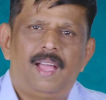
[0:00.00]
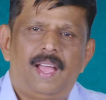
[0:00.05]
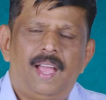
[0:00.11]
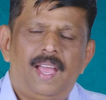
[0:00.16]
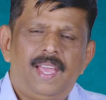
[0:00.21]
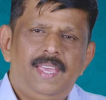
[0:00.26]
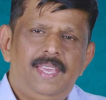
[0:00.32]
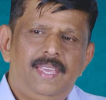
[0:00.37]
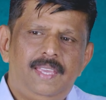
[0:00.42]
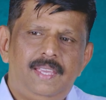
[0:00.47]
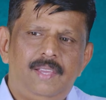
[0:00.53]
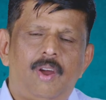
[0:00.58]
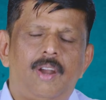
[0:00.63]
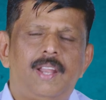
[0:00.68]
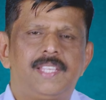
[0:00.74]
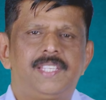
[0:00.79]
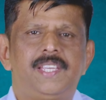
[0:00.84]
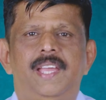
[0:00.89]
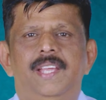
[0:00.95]
I
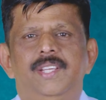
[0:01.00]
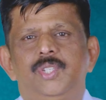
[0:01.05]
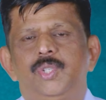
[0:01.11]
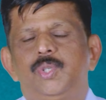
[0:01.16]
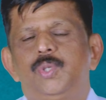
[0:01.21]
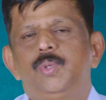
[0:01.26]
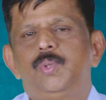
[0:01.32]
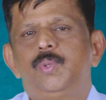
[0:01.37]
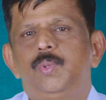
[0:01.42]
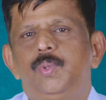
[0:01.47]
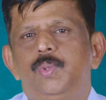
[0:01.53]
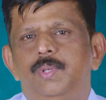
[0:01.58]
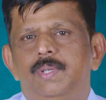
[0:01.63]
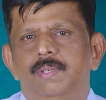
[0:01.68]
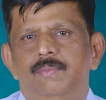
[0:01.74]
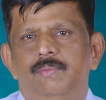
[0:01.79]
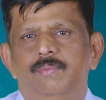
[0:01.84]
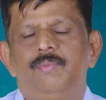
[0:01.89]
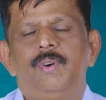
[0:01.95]
got a chance to
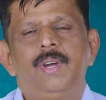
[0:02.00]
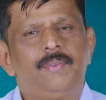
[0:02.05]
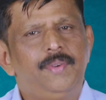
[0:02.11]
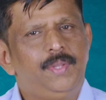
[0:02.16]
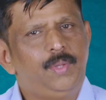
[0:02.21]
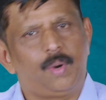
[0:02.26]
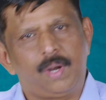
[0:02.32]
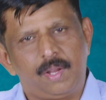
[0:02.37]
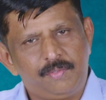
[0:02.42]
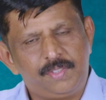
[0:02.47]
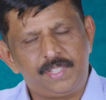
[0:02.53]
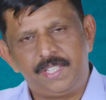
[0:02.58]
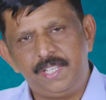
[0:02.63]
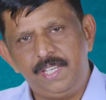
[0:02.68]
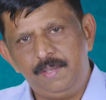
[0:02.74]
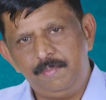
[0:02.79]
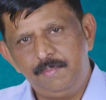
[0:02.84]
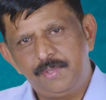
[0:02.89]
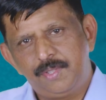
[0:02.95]
work with one of the
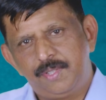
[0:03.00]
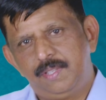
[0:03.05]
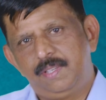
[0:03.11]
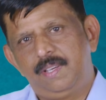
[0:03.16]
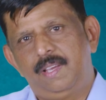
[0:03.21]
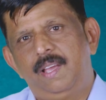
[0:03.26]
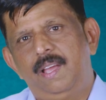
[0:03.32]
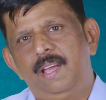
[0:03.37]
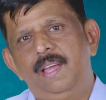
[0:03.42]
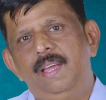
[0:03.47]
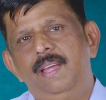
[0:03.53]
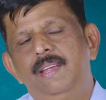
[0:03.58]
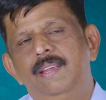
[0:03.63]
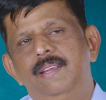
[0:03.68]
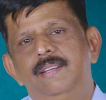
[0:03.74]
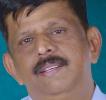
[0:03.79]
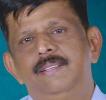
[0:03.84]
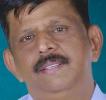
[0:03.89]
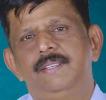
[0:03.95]
teams,
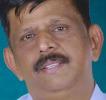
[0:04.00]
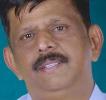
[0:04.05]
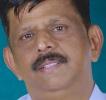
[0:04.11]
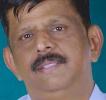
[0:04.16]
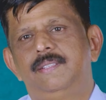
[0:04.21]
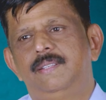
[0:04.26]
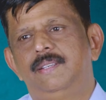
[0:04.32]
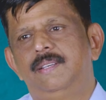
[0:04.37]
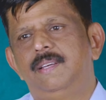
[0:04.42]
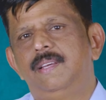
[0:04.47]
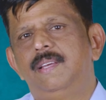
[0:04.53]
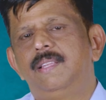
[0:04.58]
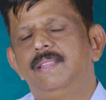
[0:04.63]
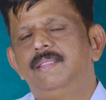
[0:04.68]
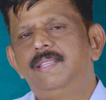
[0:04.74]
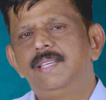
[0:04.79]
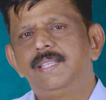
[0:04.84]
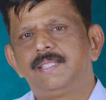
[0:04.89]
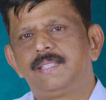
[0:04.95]
and
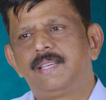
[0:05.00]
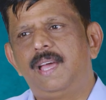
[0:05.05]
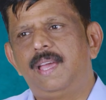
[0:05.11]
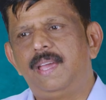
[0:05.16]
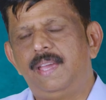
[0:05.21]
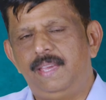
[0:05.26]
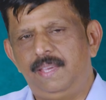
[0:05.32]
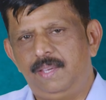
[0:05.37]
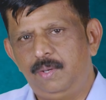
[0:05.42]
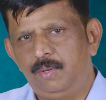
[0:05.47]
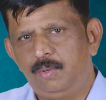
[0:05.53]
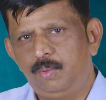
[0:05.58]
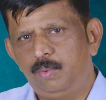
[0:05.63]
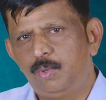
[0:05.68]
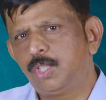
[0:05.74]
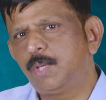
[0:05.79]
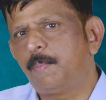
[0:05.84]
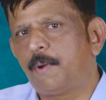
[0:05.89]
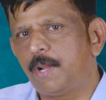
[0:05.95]
this guy
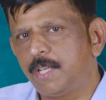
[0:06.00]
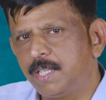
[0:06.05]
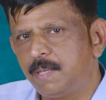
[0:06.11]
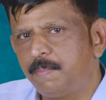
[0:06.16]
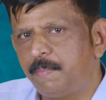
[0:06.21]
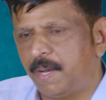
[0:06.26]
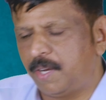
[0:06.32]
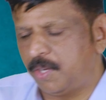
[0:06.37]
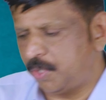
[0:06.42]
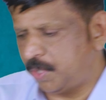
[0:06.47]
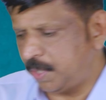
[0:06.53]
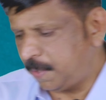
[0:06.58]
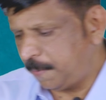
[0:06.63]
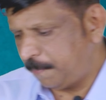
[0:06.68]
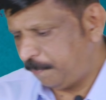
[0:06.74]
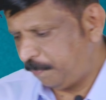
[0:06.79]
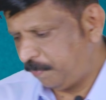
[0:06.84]
was a project manager,